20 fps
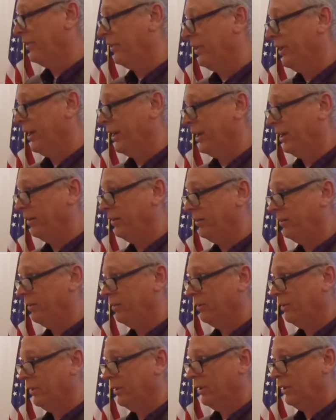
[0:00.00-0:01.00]
today.
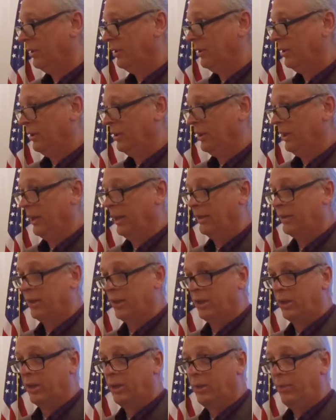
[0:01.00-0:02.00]
It's a
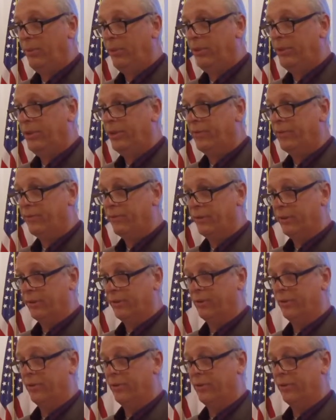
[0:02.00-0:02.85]
little bit different.